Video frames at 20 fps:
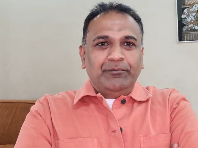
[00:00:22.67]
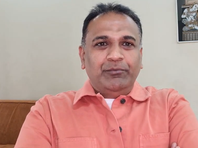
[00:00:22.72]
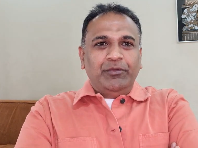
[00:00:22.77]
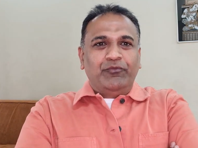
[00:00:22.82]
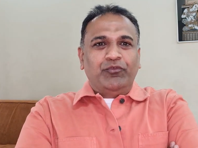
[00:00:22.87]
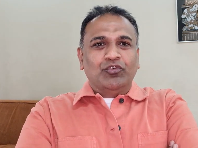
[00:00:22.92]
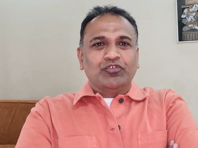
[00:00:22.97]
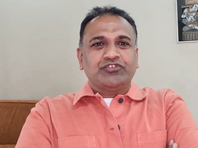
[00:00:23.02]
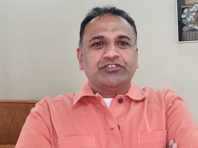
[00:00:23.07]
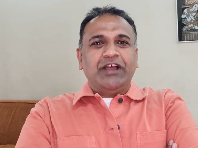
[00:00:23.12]

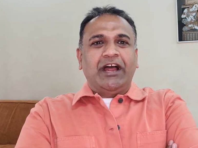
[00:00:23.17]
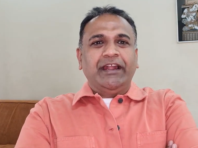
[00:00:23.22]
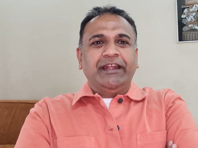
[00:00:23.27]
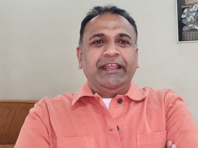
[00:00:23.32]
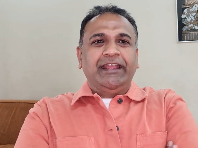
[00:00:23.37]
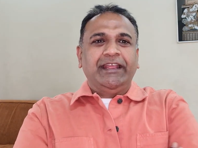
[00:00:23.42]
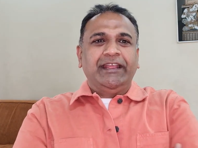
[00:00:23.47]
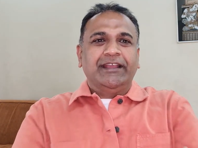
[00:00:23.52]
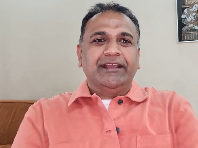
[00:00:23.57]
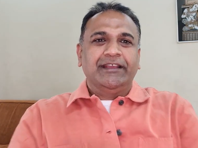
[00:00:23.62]
before
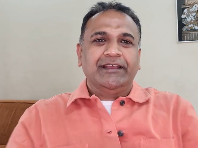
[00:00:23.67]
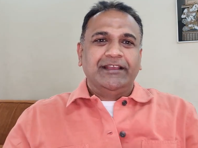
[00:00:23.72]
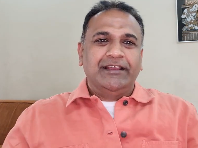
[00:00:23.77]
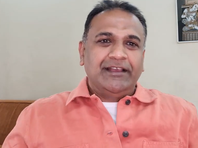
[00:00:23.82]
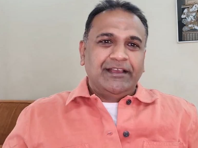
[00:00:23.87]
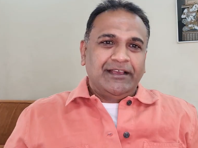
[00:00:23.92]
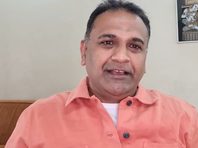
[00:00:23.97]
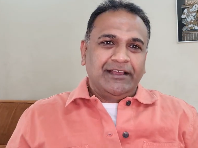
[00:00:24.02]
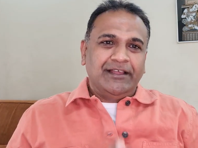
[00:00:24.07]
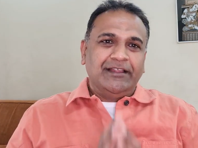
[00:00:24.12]
starting,
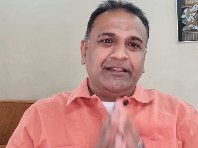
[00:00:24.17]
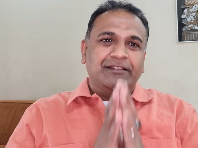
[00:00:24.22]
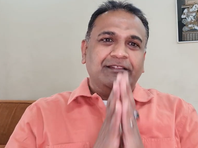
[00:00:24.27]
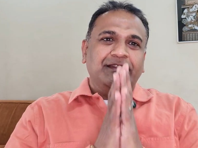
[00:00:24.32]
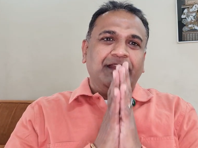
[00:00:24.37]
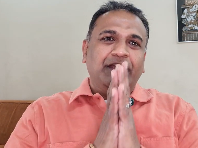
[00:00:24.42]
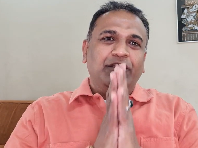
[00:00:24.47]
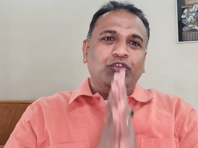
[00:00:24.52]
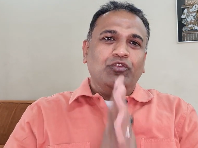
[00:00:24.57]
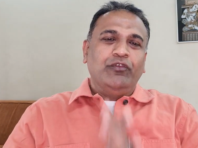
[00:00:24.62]

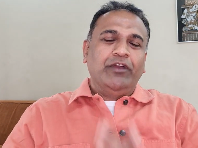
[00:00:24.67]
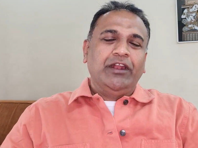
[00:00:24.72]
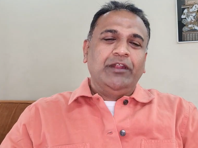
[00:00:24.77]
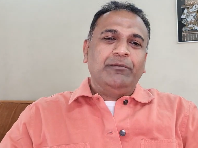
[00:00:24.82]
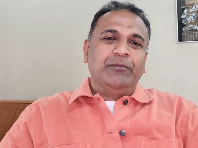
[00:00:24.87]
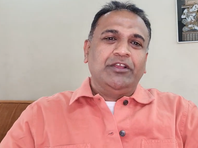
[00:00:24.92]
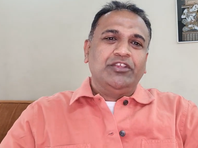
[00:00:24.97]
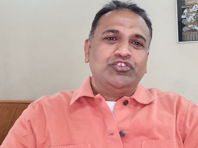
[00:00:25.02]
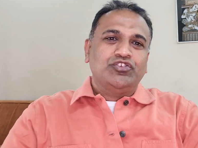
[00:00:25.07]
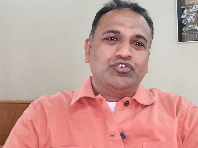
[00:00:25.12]
thank you very
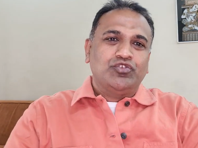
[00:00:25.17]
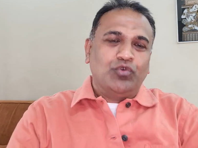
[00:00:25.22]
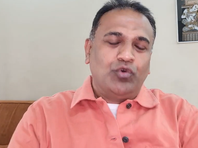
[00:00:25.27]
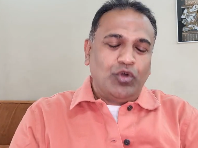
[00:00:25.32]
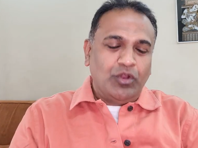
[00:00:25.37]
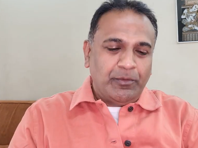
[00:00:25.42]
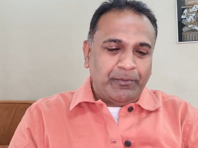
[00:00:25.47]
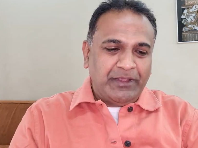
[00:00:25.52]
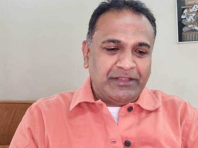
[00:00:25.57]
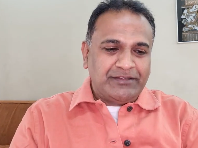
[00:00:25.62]
much to
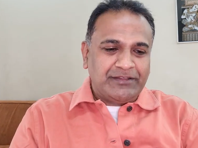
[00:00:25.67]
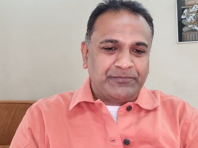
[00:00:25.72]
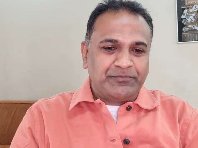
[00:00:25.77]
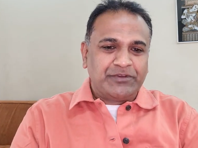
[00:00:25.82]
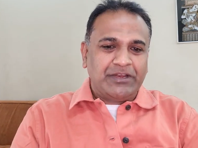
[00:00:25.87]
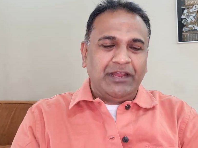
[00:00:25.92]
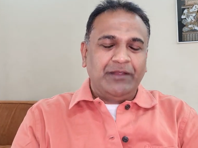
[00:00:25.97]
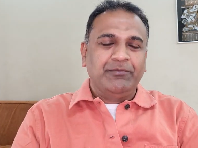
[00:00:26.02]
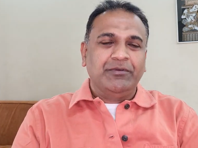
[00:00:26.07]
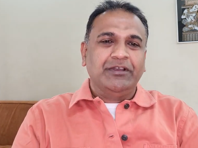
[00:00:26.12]
all my
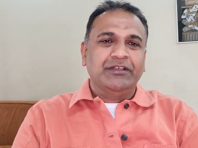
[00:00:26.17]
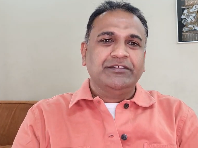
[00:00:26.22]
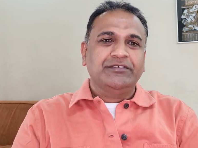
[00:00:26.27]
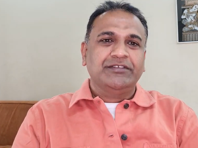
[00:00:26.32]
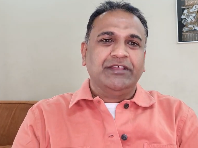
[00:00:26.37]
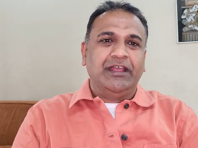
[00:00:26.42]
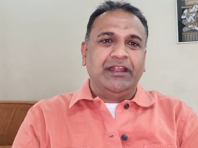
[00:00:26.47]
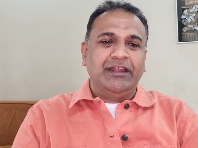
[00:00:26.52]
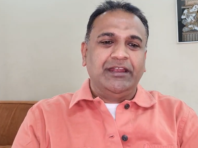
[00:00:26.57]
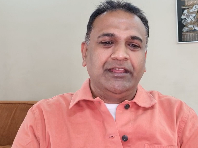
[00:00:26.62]

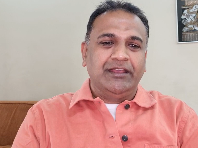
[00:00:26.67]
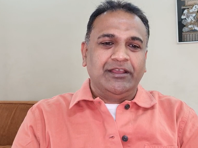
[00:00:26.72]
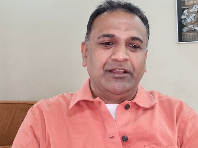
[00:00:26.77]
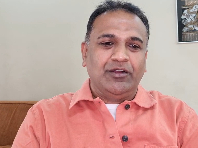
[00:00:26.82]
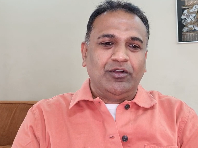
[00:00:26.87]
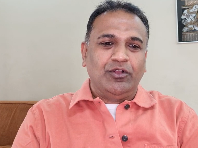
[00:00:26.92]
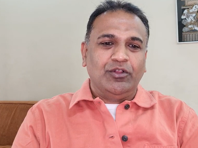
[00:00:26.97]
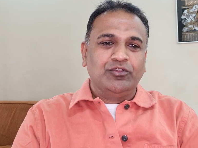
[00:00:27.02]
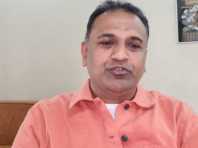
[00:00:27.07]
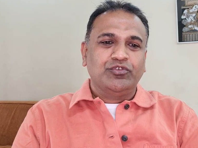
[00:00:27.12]
subscribers, and
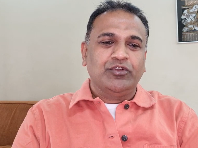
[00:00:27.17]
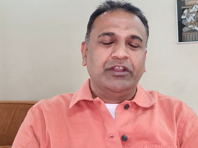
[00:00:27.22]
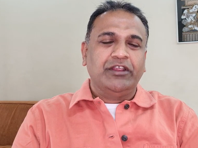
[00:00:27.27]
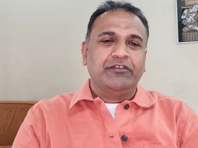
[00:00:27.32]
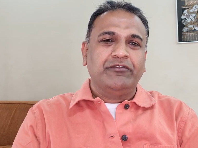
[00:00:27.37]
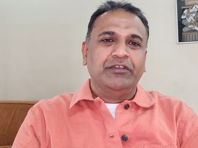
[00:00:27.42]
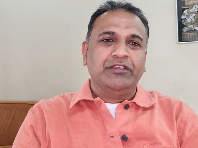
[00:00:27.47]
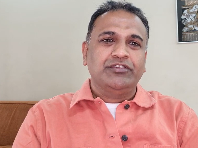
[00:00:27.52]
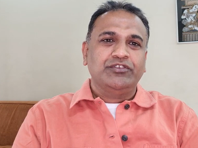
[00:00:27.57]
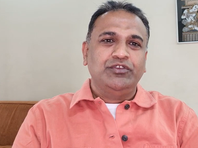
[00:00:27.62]
also
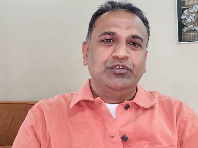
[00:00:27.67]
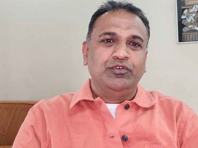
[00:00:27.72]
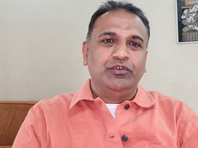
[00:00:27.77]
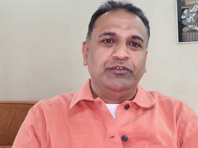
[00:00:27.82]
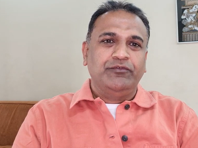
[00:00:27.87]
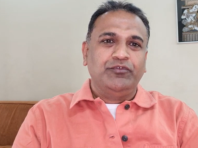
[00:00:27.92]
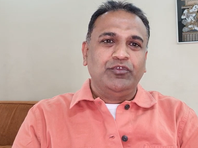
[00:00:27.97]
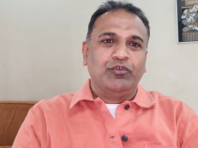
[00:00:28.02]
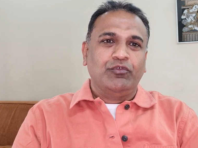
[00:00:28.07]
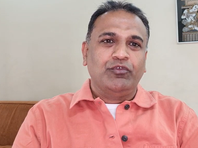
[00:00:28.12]
request you,
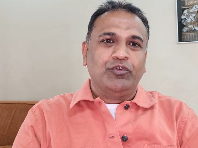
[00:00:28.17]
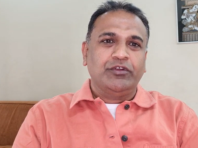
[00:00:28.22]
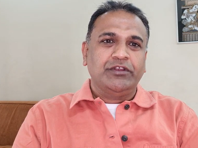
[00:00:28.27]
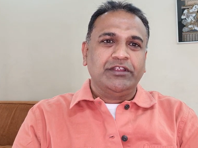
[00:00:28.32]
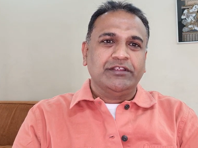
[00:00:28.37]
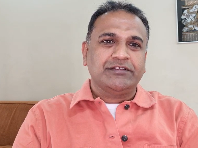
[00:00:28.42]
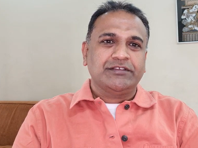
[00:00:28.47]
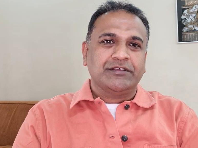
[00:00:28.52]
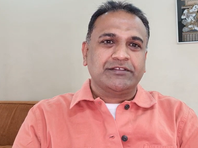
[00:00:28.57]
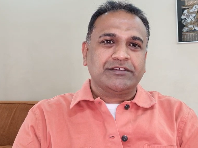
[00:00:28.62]
if you have not
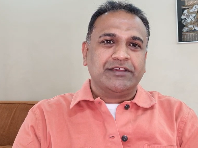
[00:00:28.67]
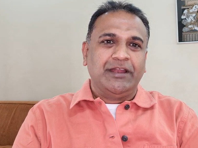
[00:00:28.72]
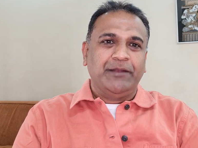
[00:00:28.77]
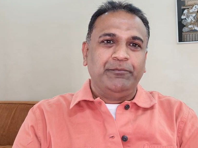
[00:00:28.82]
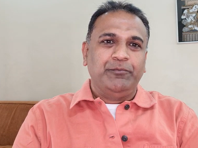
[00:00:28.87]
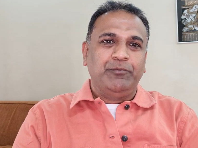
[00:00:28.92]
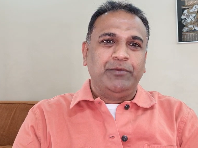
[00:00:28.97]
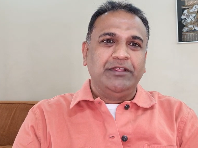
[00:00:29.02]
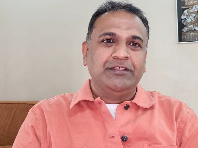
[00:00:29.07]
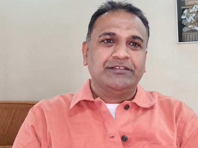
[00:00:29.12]
yet
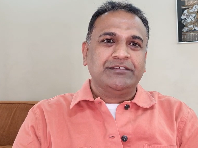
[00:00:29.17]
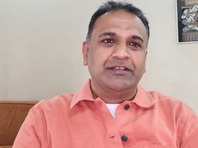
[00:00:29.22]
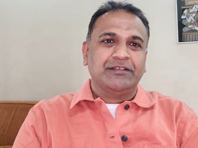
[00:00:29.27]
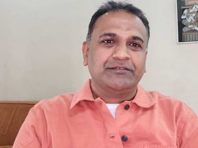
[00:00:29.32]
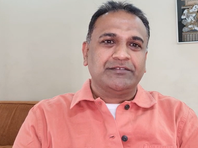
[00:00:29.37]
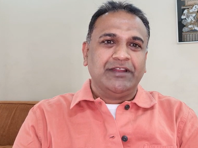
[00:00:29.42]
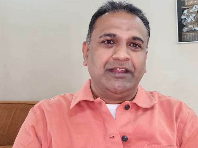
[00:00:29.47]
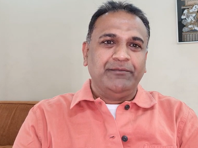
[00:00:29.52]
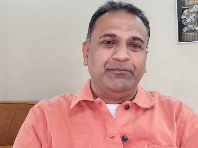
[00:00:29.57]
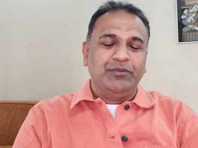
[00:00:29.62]
subscribed, please
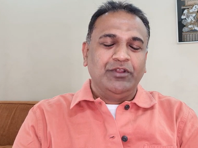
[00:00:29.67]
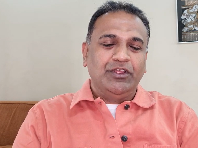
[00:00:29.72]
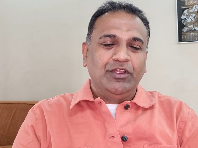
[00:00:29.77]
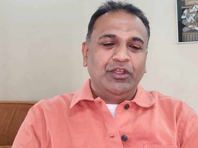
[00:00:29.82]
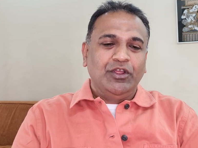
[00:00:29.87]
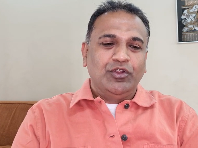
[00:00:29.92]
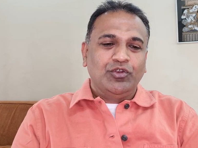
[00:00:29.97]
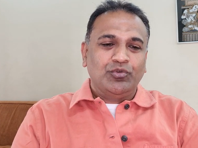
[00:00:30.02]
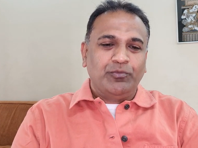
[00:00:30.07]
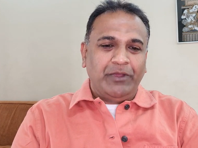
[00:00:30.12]
subscribe
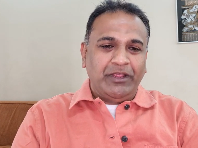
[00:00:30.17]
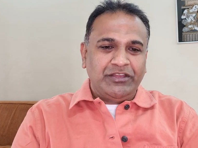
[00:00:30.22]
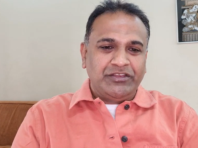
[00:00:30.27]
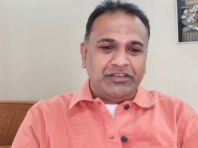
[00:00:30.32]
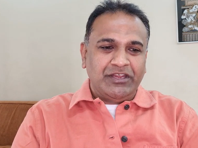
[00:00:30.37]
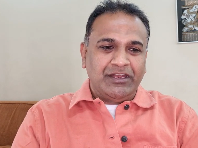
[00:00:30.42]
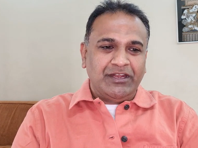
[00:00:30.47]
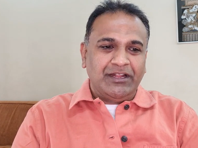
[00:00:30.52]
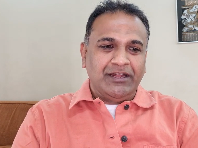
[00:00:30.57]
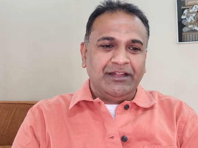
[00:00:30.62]
to my
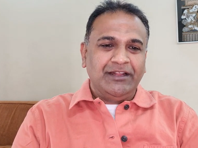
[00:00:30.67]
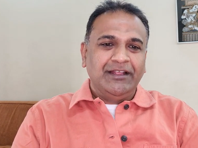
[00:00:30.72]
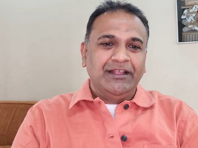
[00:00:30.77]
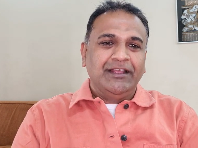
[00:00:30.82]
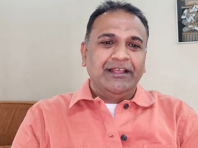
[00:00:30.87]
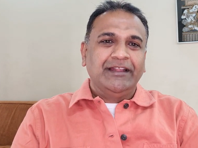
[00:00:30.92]
channel.